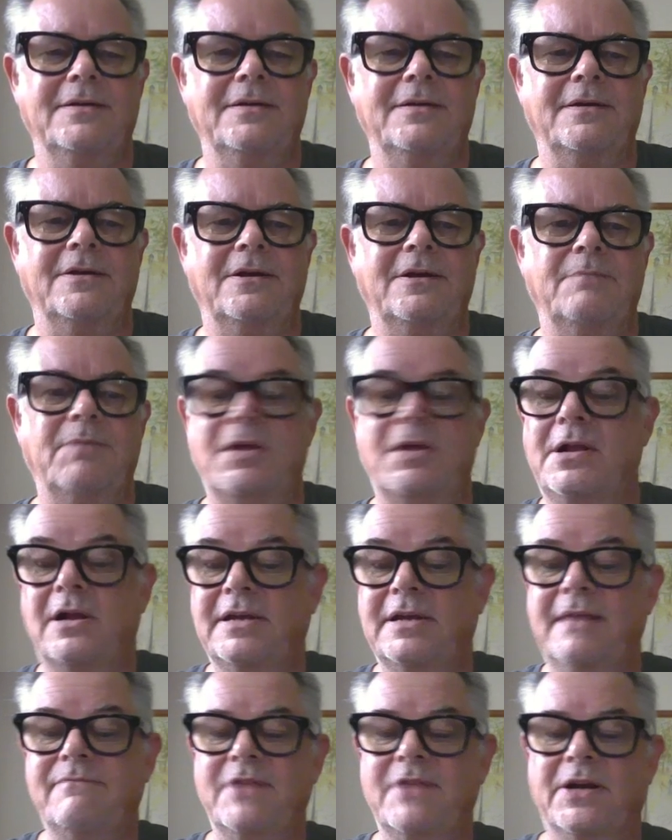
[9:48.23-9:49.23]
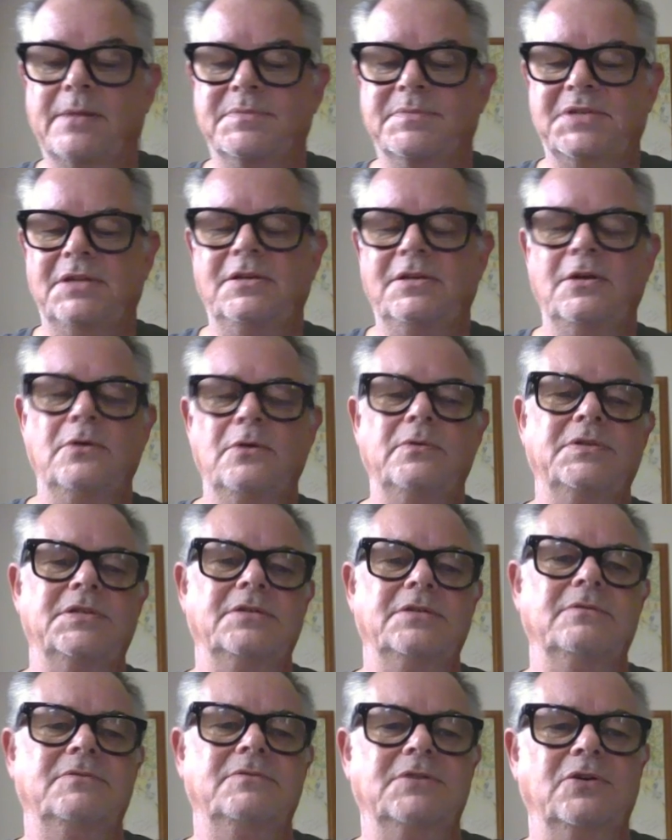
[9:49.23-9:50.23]
but I'll leave that up to you
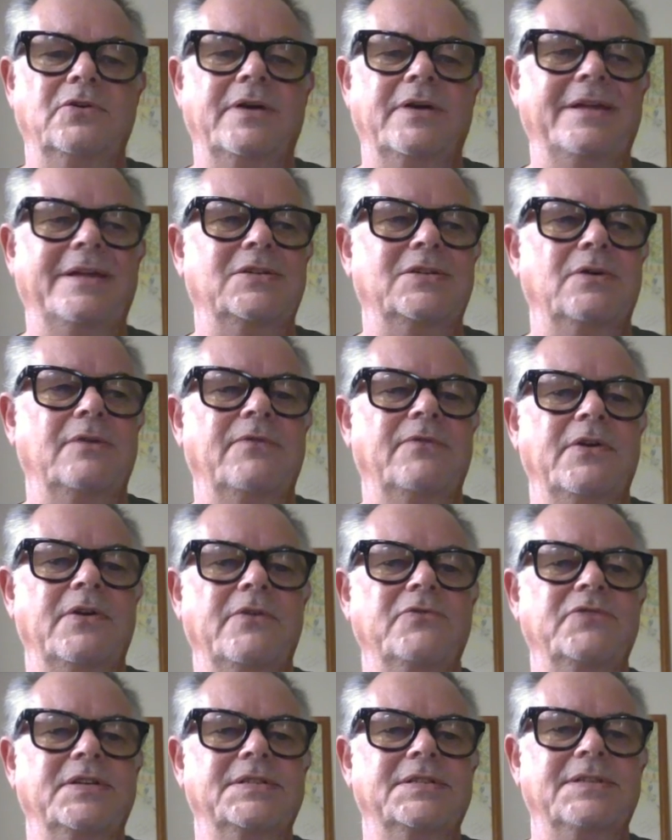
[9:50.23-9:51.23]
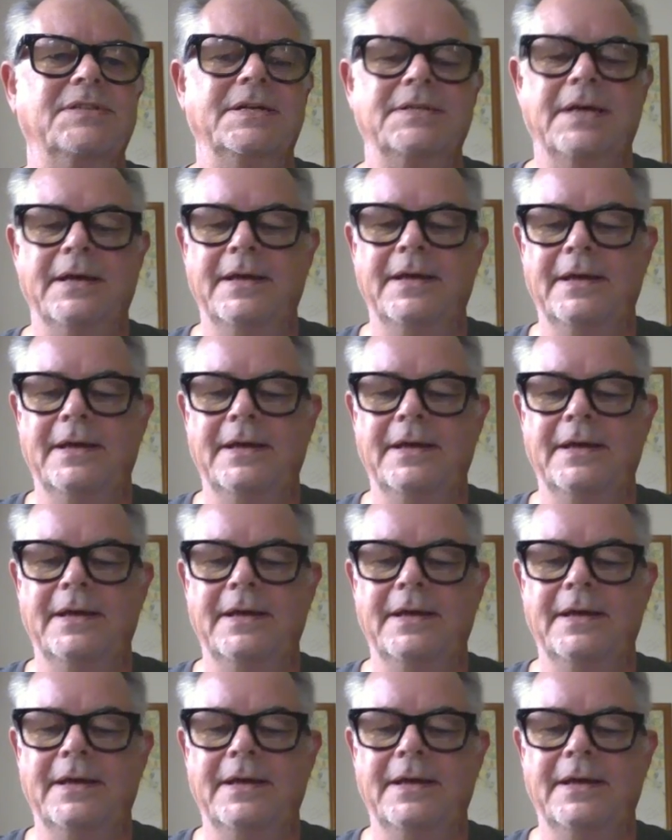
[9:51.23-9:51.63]
to look into if you're interested.